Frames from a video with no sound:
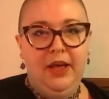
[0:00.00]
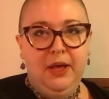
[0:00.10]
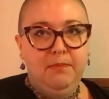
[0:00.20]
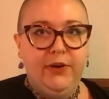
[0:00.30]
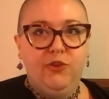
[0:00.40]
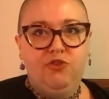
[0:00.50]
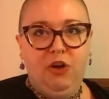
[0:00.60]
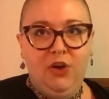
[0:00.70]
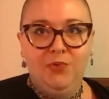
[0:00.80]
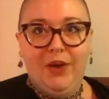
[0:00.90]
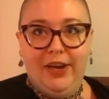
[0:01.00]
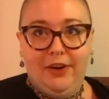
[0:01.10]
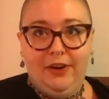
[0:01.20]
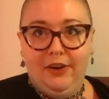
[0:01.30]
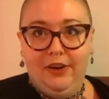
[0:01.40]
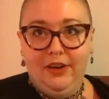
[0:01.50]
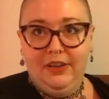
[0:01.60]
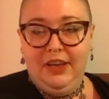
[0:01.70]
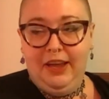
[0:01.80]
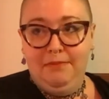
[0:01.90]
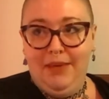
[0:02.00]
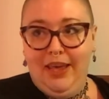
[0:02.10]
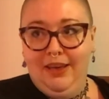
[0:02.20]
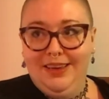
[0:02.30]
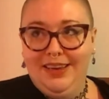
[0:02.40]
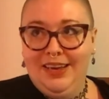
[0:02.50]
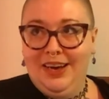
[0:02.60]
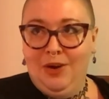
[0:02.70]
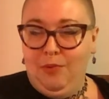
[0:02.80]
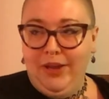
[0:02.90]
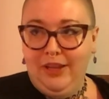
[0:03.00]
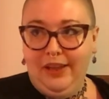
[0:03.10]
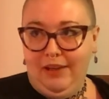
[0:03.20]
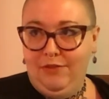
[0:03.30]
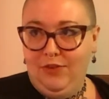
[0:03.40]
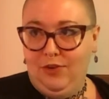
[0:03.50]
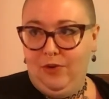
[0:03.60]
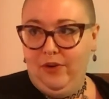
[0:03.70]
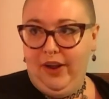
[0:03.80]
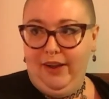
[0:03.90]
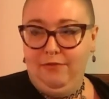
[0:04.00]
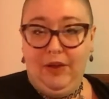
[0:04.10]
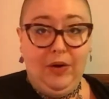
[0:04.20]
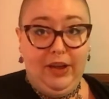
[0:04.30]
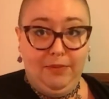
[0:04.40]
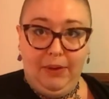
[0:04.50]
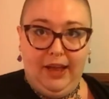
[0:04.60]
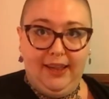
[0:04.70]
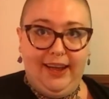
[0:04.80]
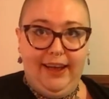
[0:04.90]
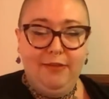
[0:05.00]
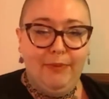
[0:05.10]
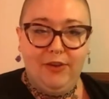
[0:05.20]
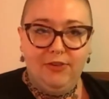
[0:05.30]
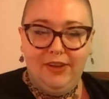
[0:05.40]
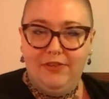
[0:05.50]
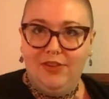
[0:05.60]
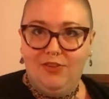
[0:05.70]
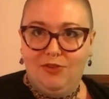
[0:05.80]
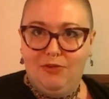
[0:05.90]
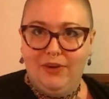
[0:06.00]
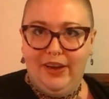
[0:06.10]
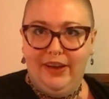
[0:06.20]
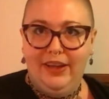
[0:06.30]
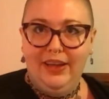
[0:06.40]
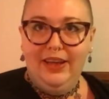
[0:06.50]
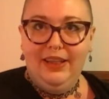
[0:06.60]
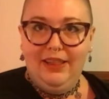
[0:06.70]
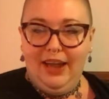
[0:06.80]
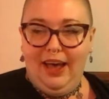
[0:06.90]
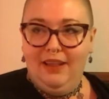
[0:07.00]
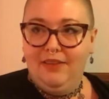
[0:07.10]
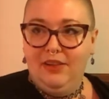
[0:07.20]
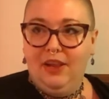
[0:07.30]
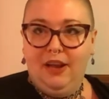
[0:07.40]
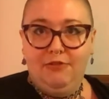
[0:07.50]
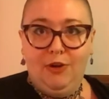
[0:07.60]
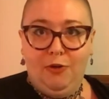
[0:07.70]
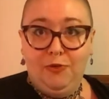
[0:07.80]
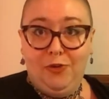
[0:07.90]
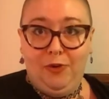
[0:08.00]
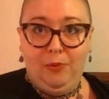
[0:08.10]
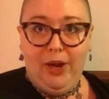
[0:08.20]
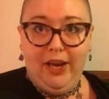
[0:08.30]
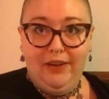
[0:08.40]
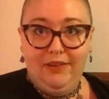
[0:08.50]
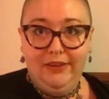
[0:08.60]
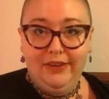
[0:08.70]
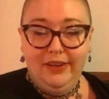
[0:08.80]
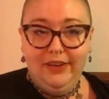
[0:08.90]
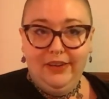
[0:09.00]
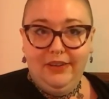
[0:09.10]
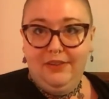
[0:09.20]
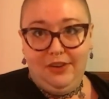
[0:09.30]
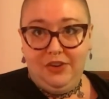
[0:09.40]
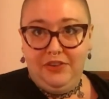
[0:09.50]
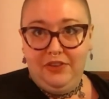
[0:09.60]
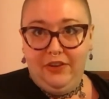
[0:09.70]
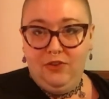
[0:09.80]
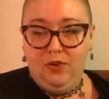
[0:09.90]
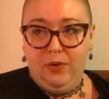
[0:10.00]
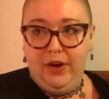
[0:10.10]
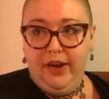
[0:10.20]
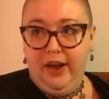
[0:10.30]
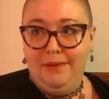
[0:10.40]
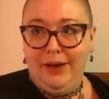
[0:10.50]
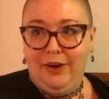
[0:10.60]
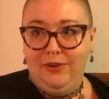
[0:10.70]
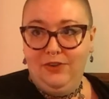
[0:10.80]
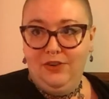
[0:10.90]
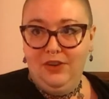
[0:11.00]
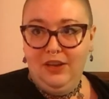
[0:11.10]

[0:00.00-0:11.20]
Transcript: But a strong writer can make a real-life story very compelling, especially if it's a story that has a lot of cultural weight, such as a story about